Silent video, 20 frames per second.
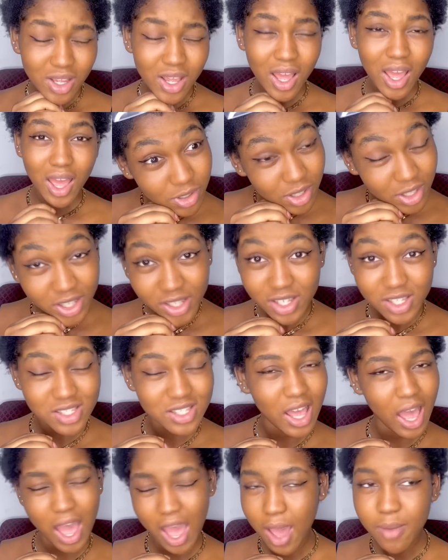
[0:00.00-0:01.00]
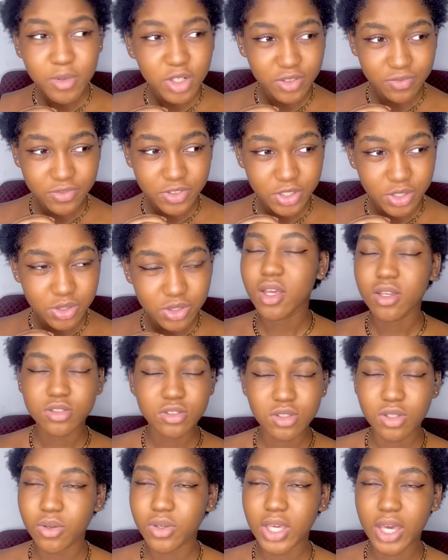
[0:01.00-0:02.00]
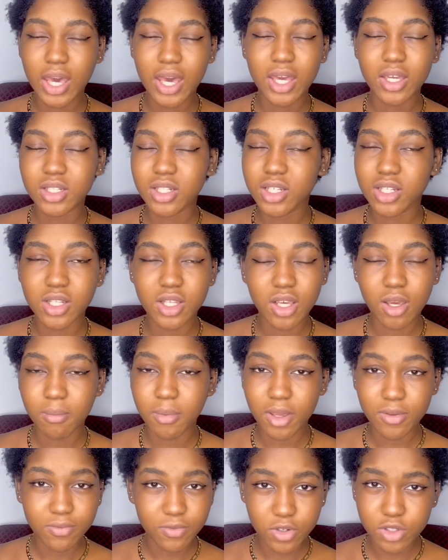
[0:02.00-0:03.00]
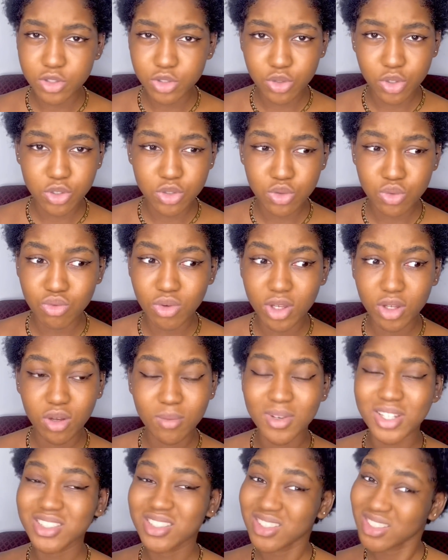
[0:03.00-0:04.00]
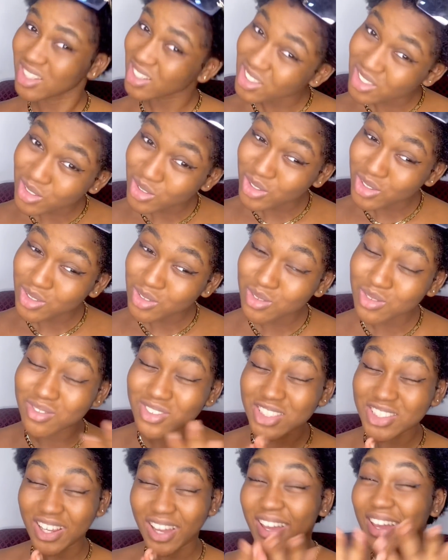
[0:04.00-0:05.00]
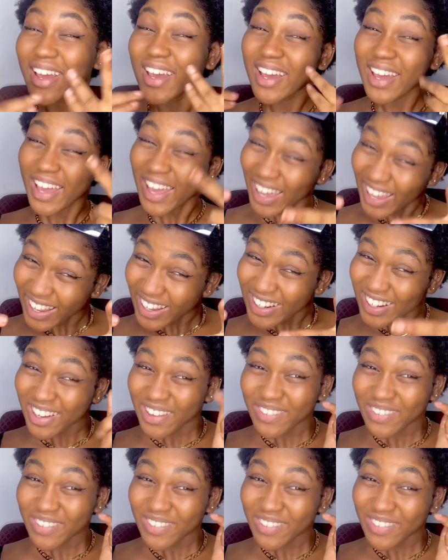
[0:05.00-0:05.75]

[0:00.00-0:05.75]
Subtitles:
Because I'm confused. So yeah, I didn't get my first choice school. I got my second choice school, which I hate up